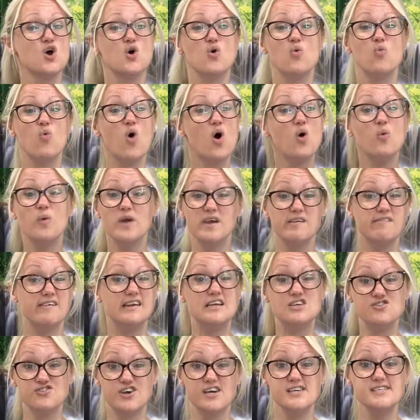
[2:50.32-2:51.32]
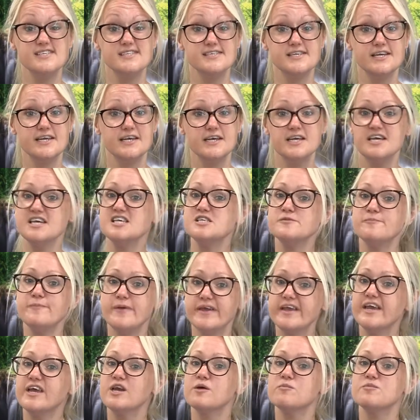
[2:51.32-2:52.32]
What we're interested in is
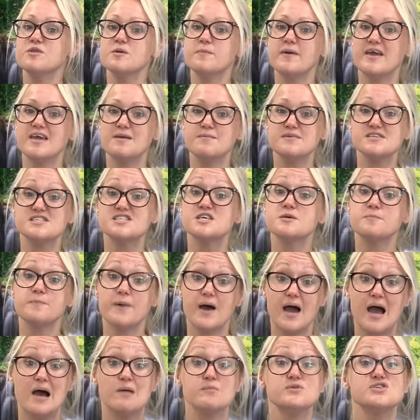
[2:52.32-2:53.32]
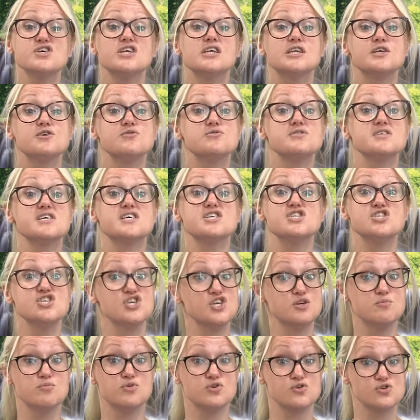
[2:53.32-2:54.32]
picking up the babies that perhaps are losing
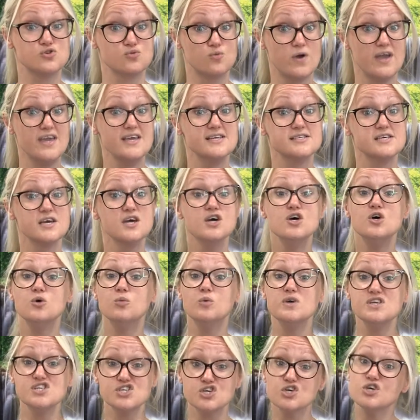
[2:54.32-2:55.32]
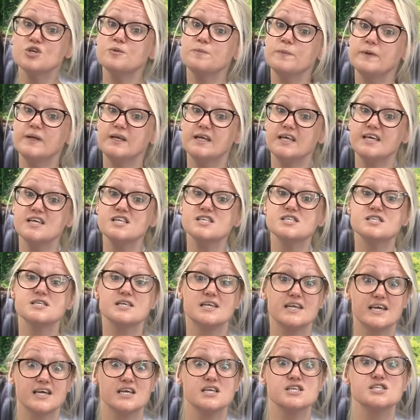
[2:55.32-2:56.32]
too much weight, which could be
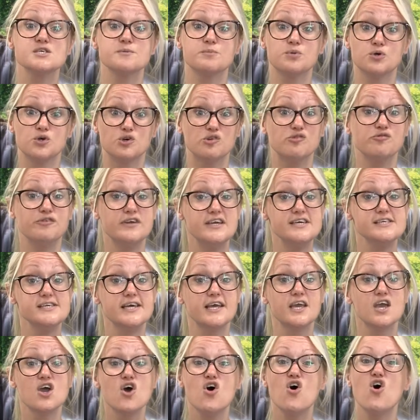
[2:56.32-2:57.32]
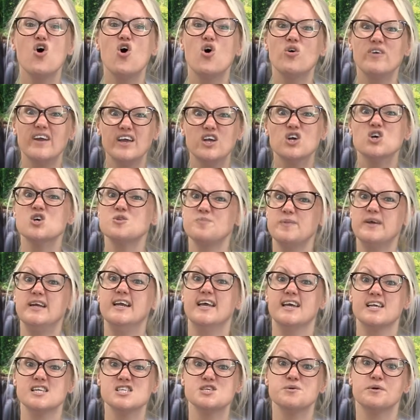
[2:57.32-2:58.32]
linked to poor feeding, or it could be
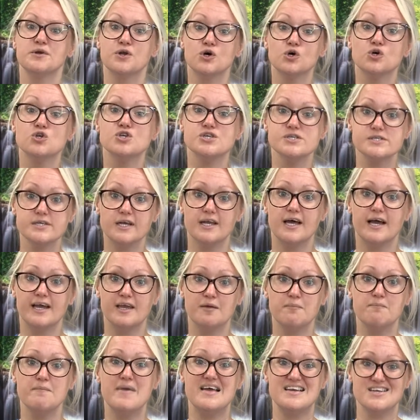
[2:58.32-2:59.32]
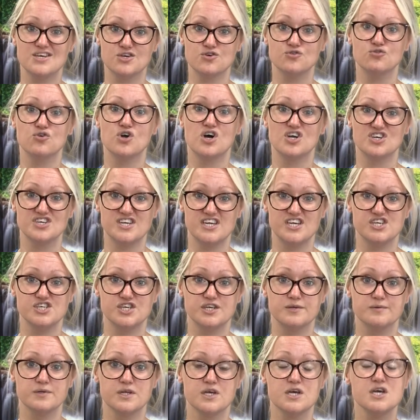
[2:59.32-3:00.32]
linked to an underlying medical
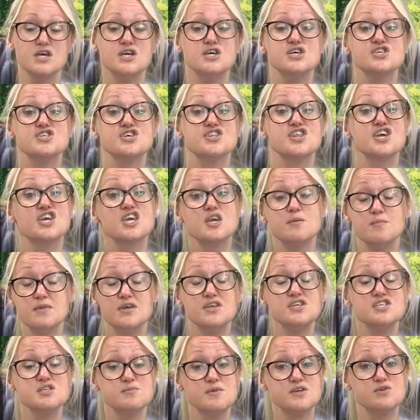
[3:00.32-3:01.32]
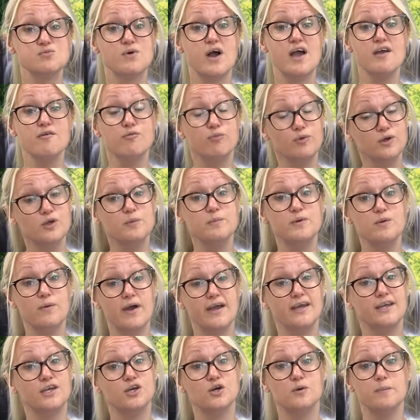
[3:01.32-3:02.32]
condition. So the community midwife will be
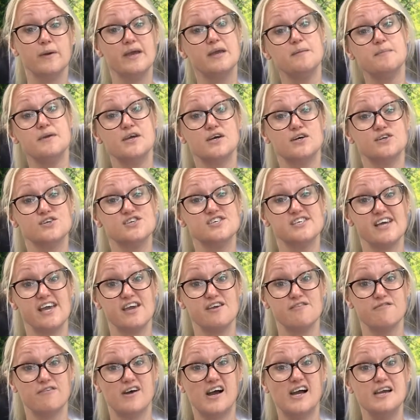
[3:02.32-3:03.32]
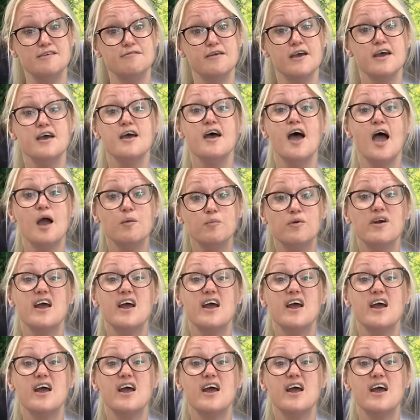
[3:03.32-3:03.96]
weighing your baby on day 5, and we're